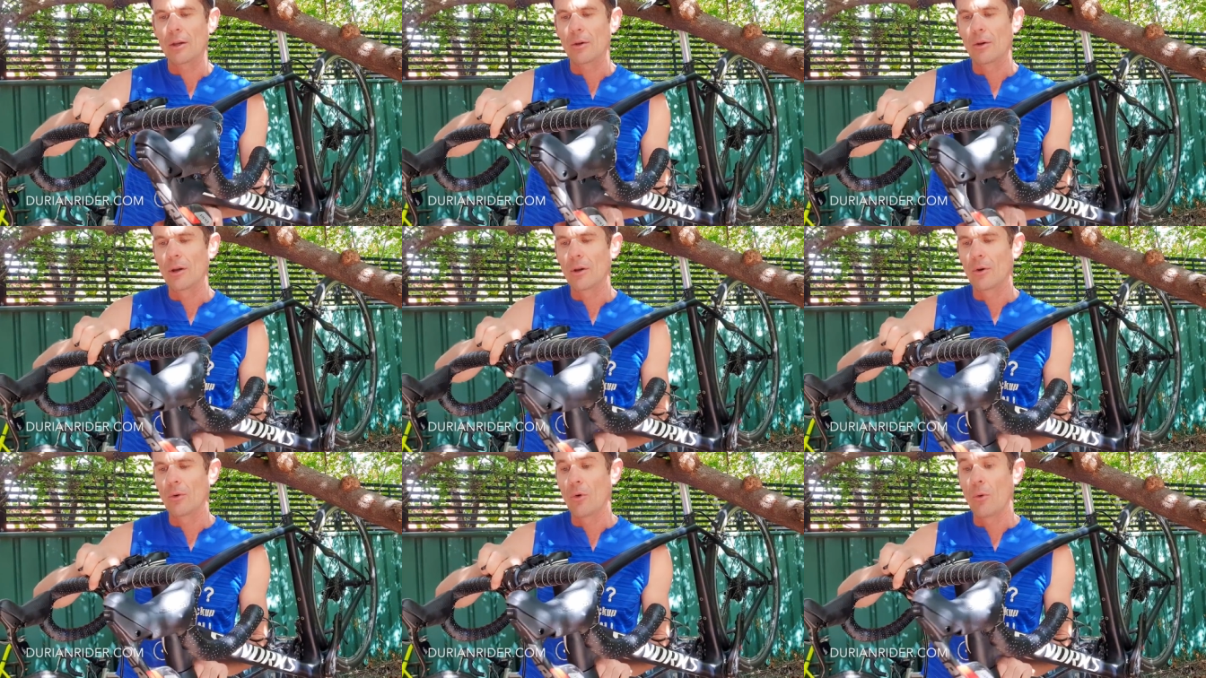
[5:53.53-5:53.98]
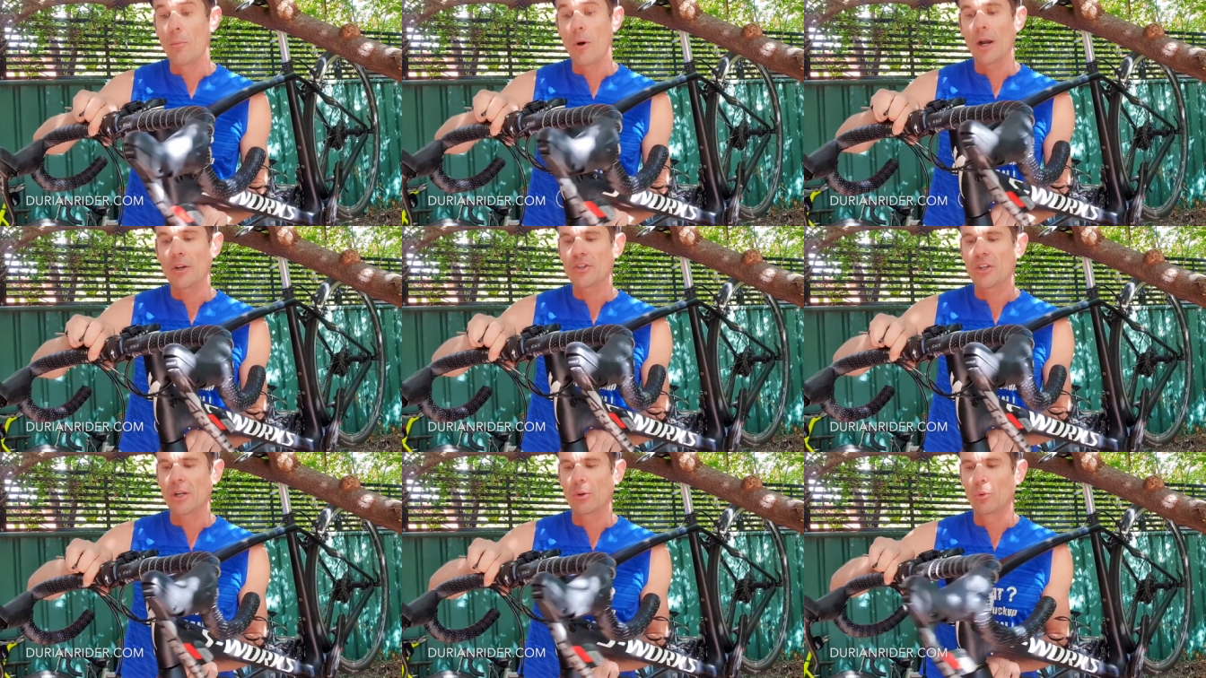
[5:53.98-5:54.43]
or, uh, or
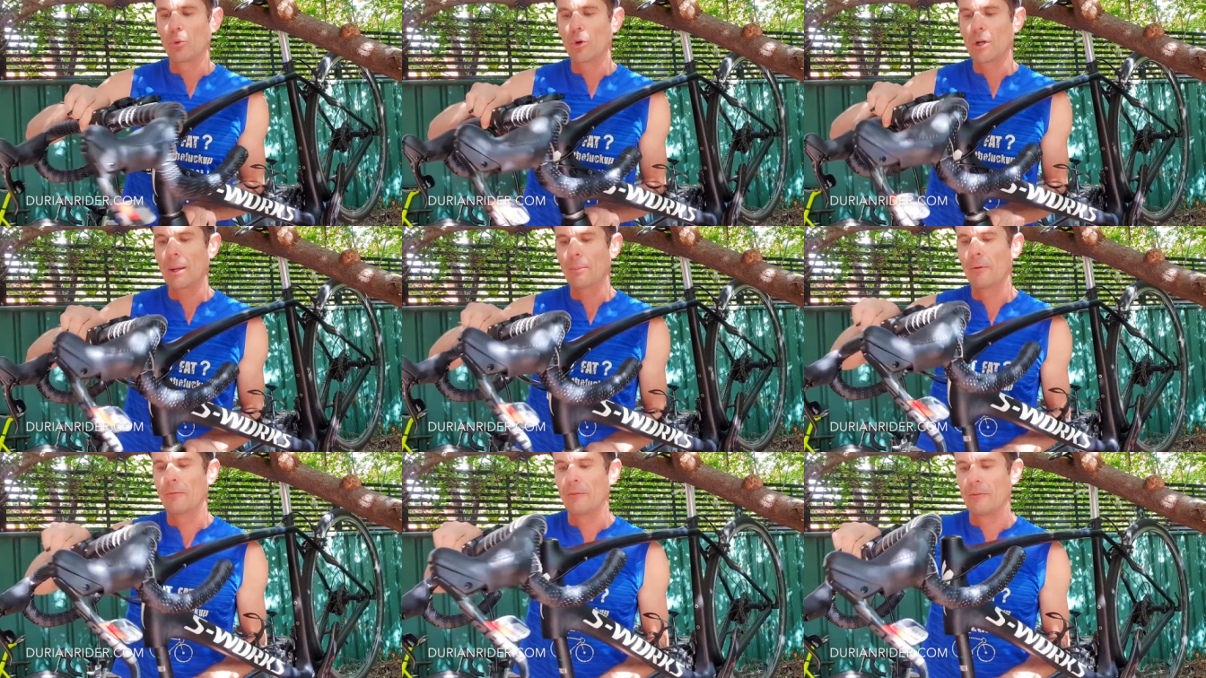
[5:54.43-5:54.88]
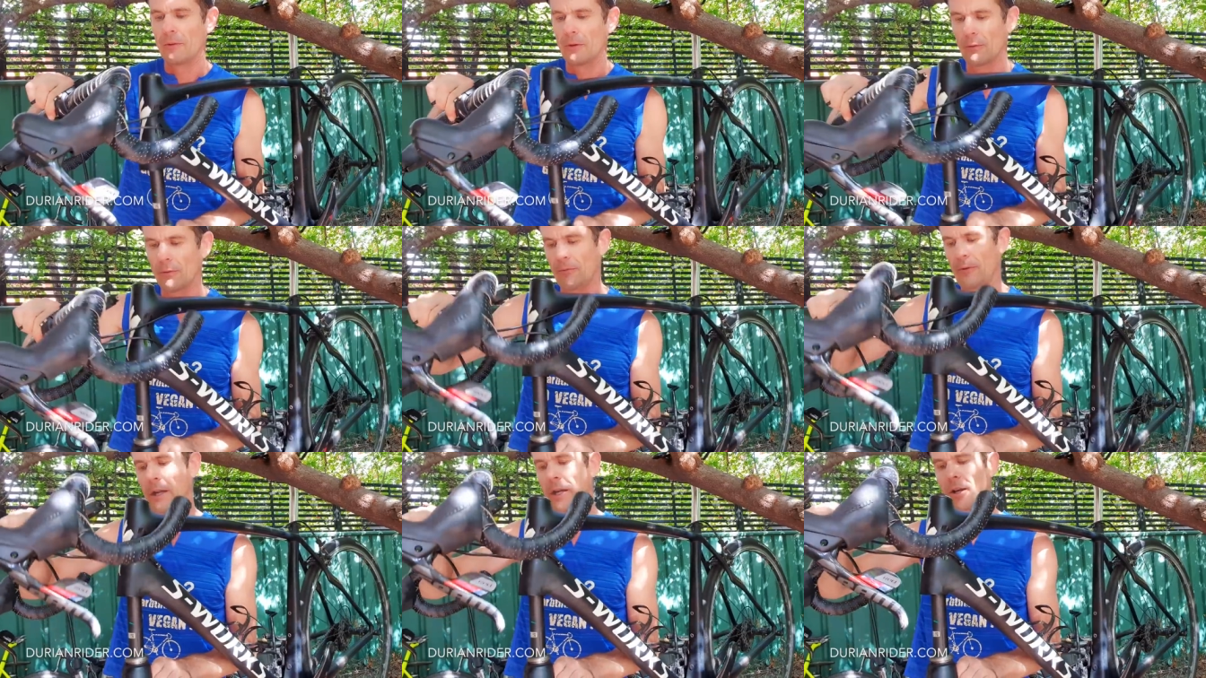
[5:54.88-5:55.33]
my channel and look up
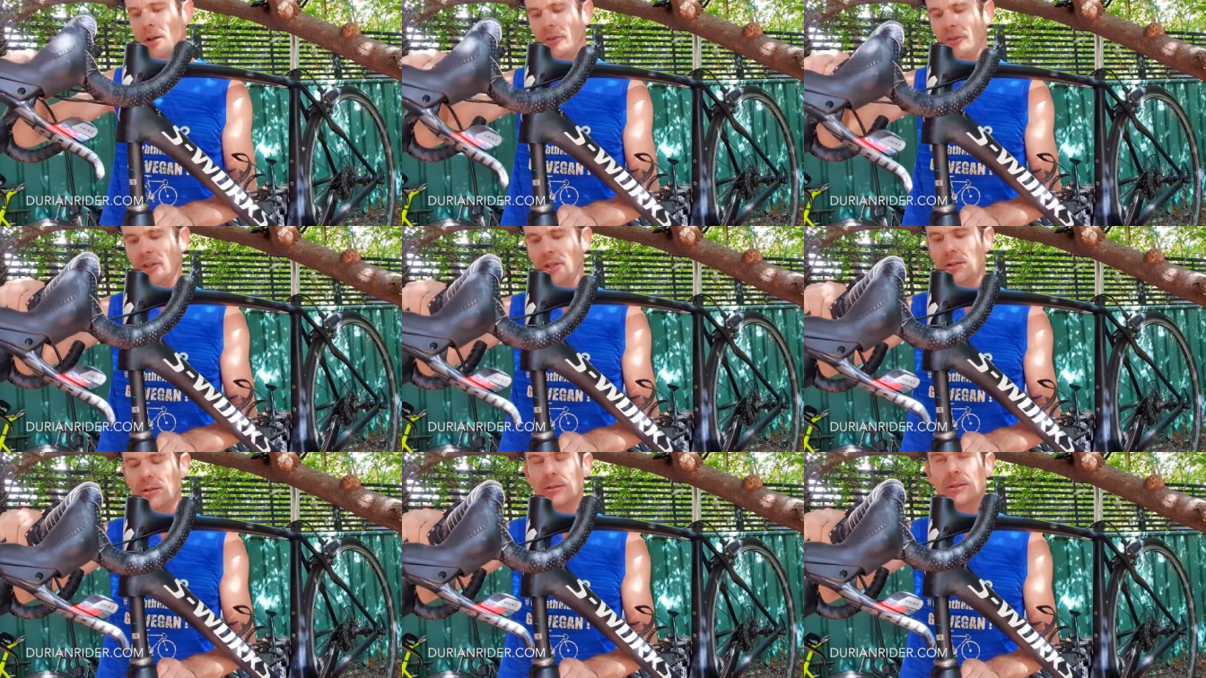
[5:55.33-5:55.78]
the video. See,